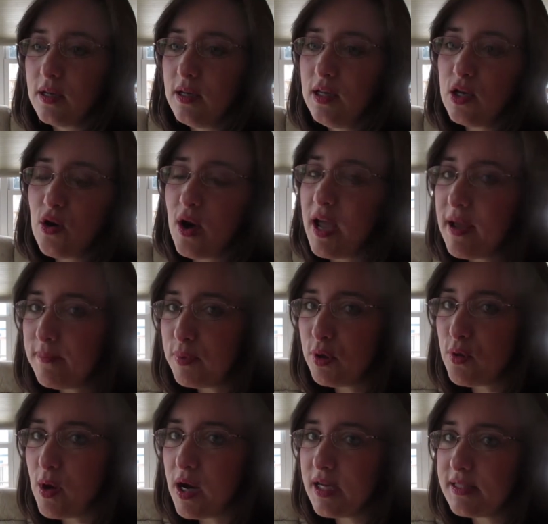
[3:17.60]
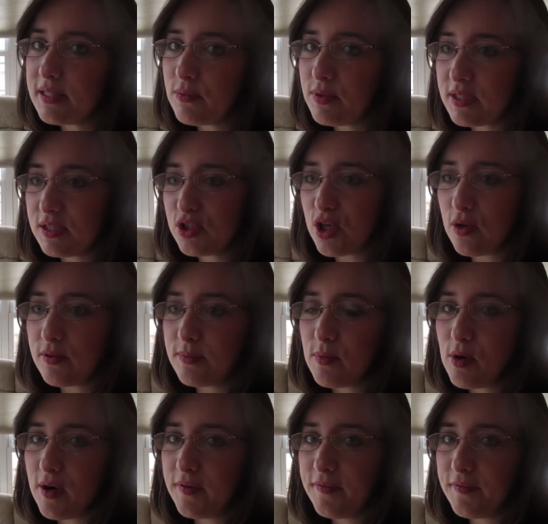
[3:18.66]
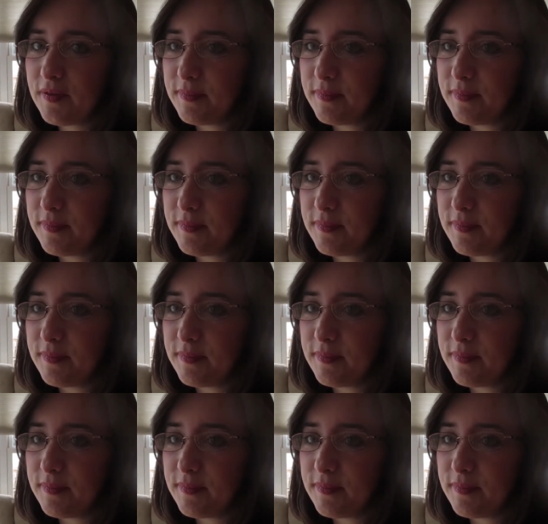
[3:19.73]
you know, I have blue eyes. I want to show them off.